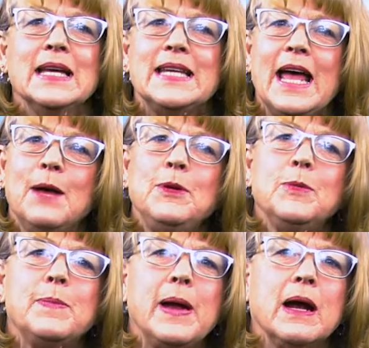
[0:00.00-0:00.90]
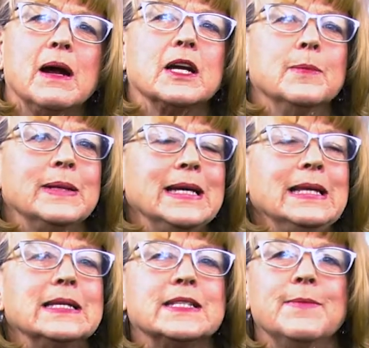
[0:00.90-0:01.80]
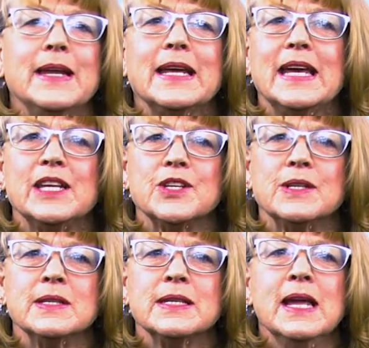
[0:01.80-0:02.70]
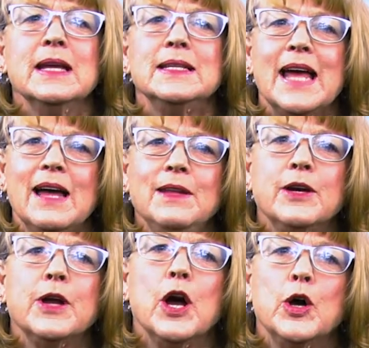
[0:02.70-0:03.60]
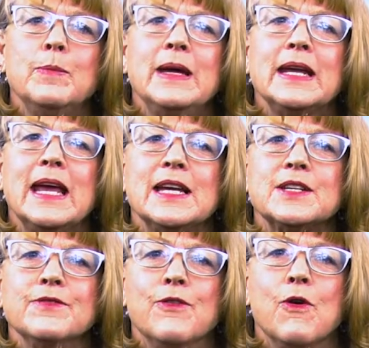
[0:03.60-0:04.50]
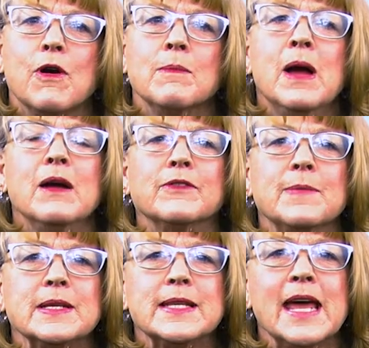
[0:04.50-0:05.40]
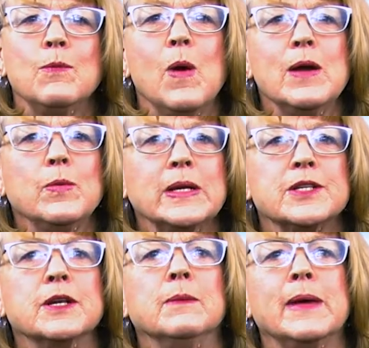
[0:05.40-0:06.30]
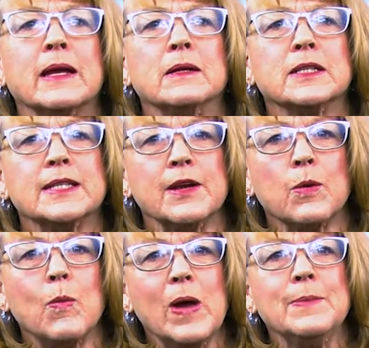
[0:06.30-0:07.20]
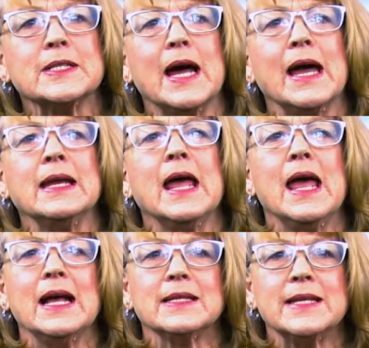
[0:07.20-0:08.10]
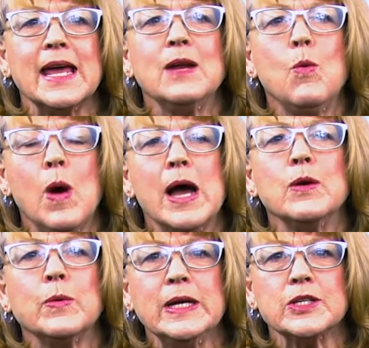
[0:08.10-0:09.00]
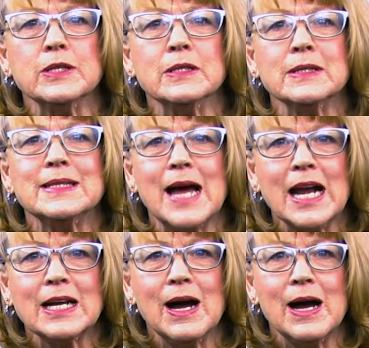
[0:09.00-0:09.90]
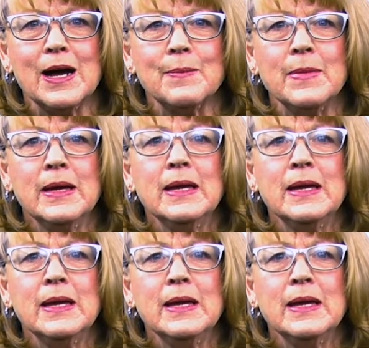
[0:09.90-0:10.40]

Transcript: To help you prepare a complete list of medications, download a home medication form from the San Juan Regional Medical Center website at sanjuanregional.com.